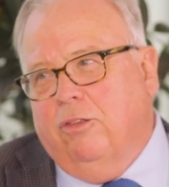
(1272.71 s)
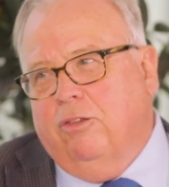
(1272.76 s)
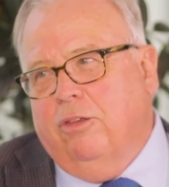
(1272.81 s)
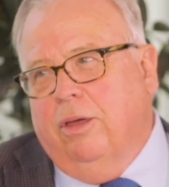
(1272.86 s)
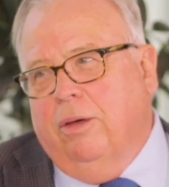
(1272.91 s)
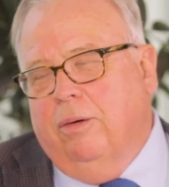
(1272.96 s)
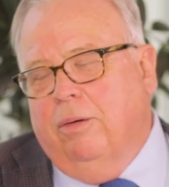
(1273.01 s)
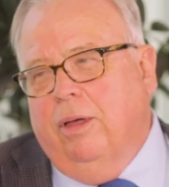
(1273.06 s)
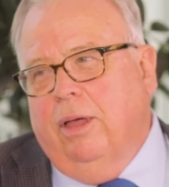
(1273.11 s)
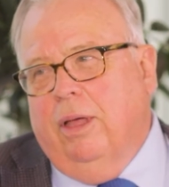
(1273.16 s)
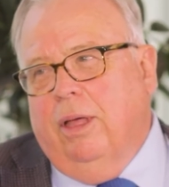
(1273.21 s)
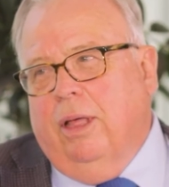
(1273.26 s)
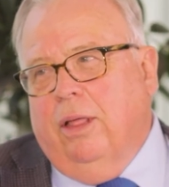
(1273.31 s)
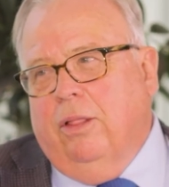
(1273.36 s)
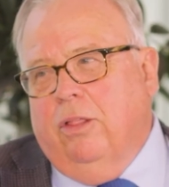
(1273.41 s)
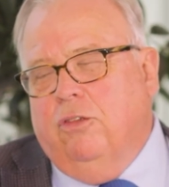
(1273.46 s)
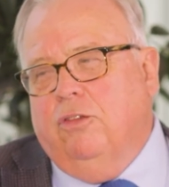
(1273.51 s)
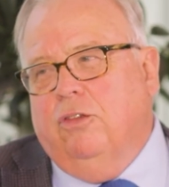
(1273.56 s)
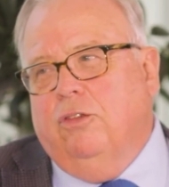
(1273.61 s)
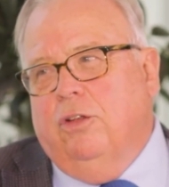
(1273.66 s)
So
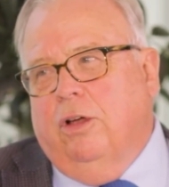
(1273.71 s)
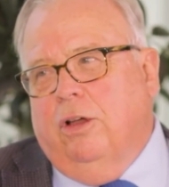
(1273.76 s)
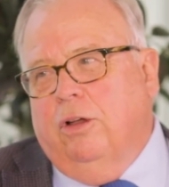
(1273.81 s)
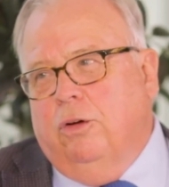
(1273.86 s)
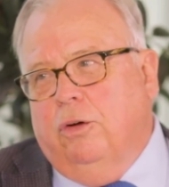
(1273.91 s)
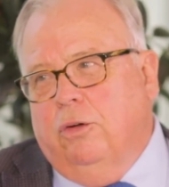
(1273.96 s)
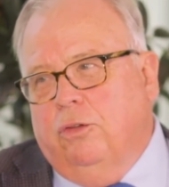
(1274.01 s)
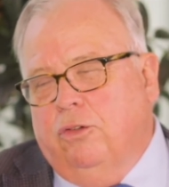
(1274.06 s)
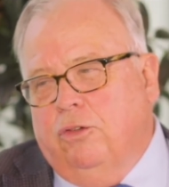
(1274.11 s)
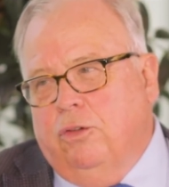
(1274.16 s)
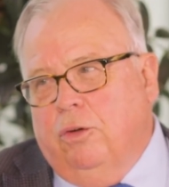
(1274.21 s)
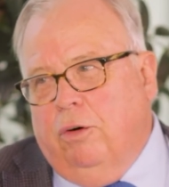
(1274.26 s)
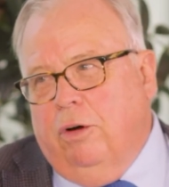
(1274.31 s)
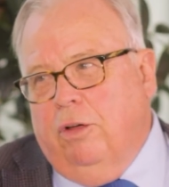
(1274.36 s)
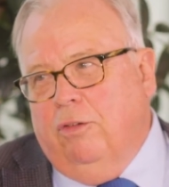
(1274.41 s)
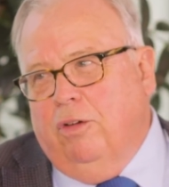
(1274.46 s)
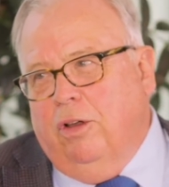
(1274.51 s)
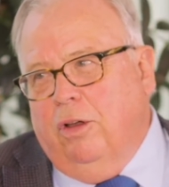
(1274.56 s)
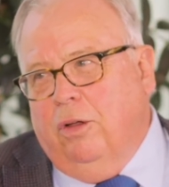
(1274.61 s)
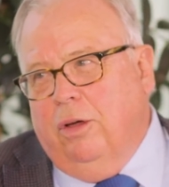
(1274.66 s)
this is not a good
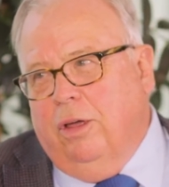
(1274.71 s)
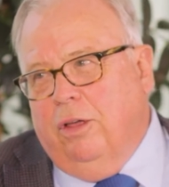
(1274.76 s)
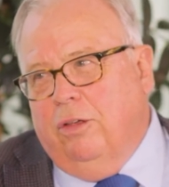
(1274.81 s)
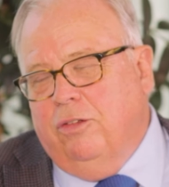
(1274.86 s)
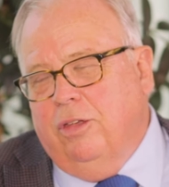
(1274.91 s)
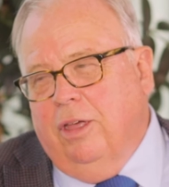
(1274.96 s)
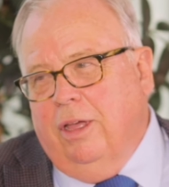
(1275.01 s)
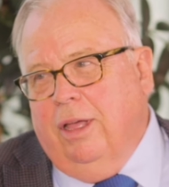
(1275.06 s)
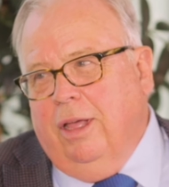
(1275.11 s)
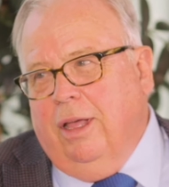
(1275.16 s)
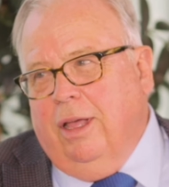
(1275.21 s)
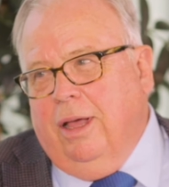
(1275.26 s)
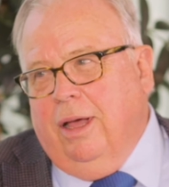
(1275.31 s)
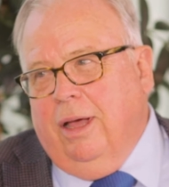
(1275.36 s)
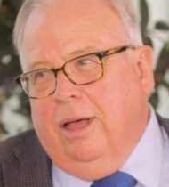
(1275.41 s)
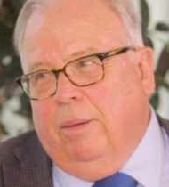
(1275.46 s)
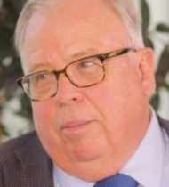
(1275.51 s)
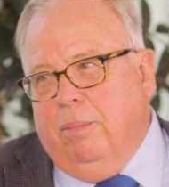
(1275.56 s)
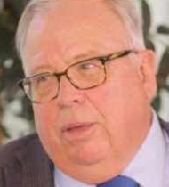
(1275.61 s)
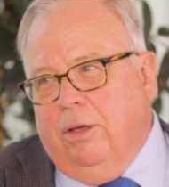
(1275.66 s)
story for lawyers
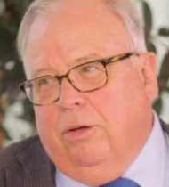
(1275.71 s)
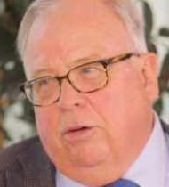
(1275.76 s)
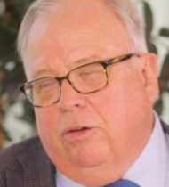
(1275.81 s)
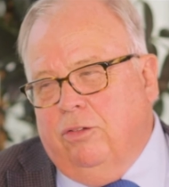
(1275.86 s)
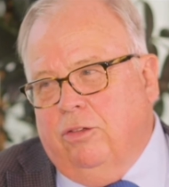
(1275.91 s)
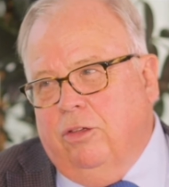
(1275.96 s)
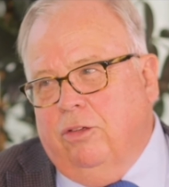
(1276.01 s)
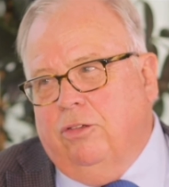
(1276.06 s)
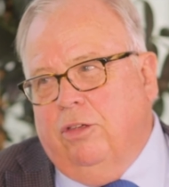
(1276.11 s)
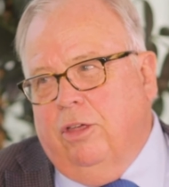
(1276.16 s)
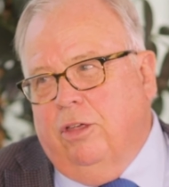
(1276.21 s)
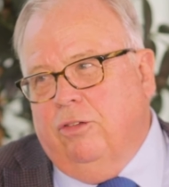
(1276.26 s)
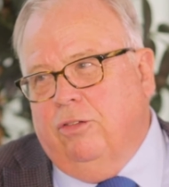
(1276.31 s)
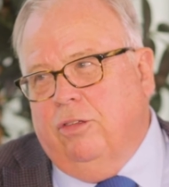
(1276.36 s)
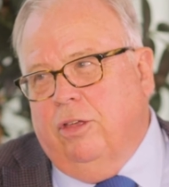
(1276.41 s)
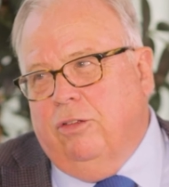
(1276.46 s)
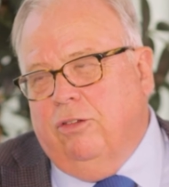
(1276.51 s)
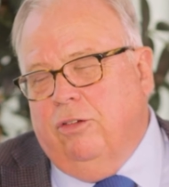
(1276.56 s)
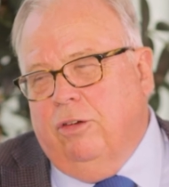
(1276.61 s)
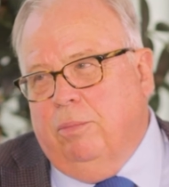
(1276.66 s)
um, because this says
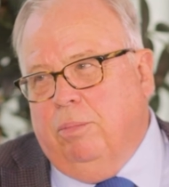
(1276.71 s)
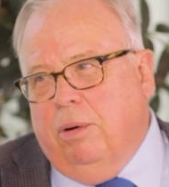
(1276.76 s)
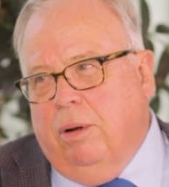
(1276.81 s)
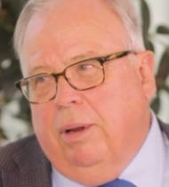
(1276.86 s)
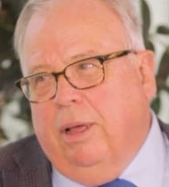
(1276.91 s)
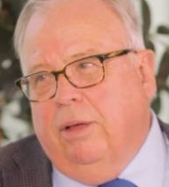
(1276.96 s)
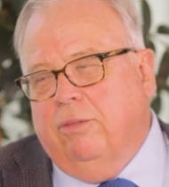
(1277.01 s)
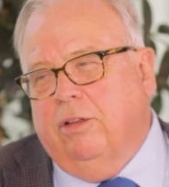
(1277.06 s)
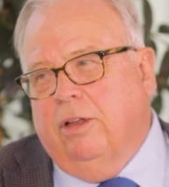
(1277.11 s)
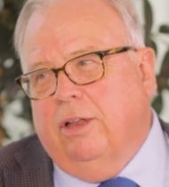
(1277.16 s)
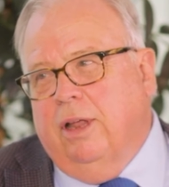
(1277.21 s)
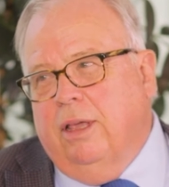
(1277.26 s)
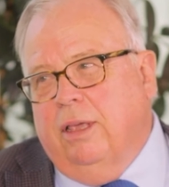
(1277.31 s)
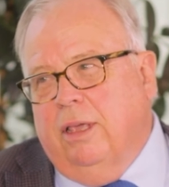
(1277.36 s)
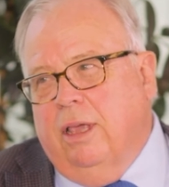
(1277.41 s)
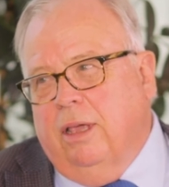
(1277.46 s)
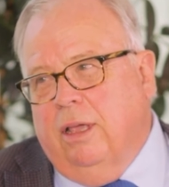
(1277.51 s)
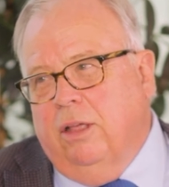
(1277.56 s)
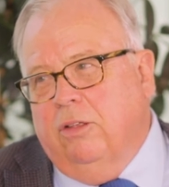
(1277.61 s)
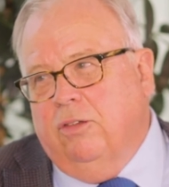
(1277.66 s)
that you probably have to
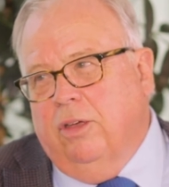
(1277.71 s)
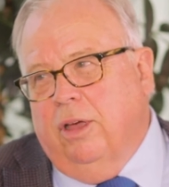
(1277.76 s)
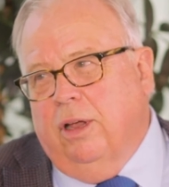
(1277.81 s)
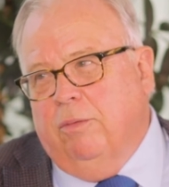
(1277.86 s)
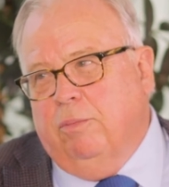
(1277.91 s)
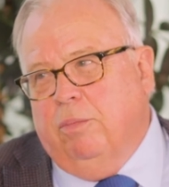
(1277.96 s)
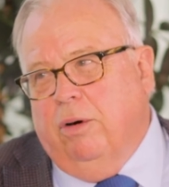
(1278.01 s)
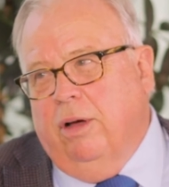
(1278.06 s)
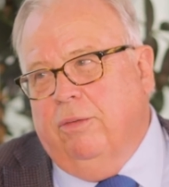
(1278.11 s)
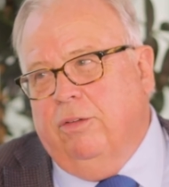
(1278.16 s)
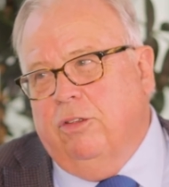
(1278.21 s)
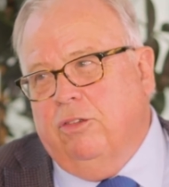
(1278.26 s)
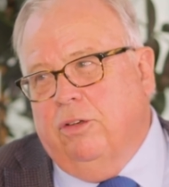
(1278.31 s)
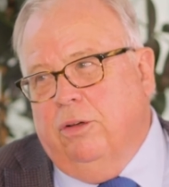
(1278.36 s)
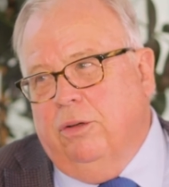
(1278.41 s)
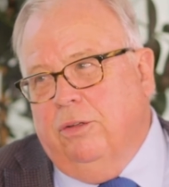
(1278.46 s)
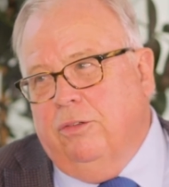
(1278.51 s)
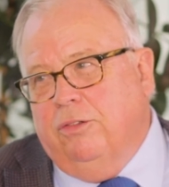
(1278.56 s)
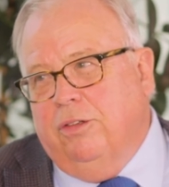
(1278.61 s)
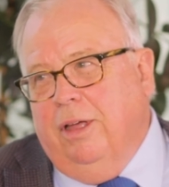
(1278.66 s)
take your kids out of private
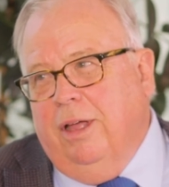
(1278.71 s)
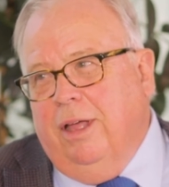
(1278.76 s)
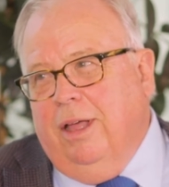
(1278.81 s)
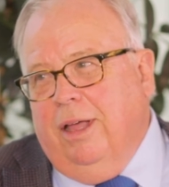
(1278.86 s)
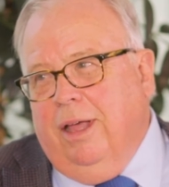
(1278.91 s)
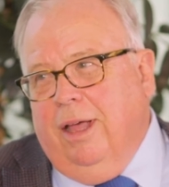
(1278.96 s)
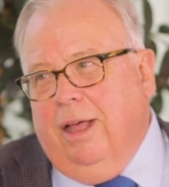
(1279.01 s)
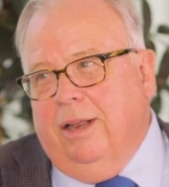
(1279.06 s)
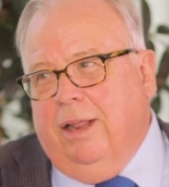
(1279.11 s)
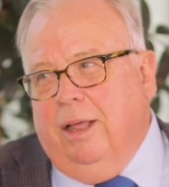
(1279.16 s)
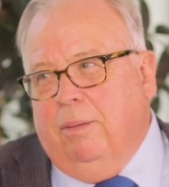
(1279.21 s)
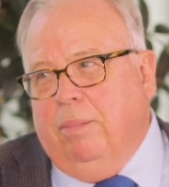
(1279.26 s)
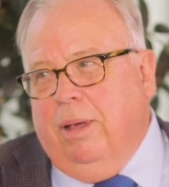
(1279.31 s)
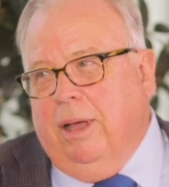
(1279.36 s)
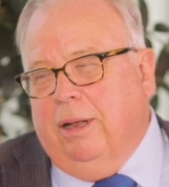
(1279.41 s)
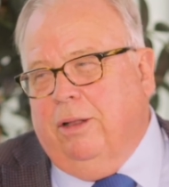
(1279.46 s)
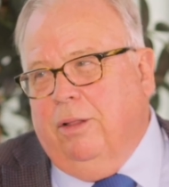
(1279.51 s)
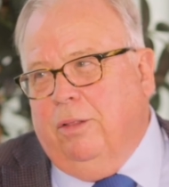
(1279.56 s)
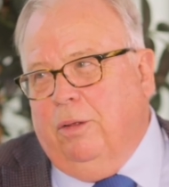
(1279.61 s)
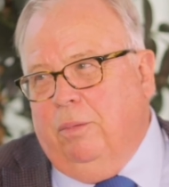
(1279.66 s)
schools yeah, yeah, and get
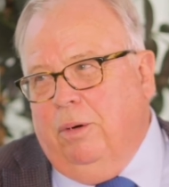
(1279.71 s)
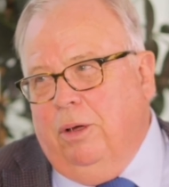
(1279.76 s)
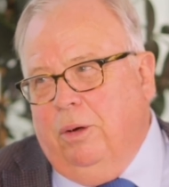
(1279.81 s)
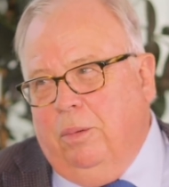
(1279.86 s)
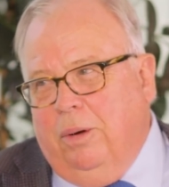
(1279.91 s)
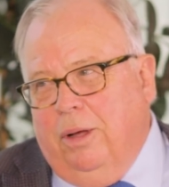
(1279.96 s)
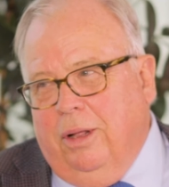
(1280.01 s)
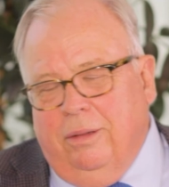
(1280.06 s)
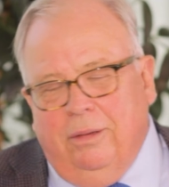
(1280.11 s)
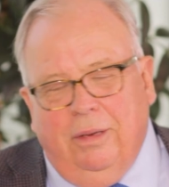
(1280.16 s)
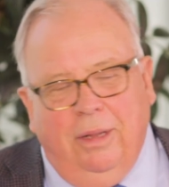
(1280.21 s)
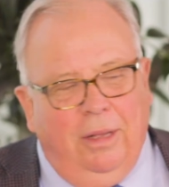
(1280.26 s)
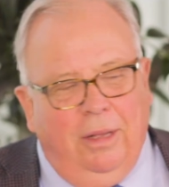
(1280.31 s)
back to the real world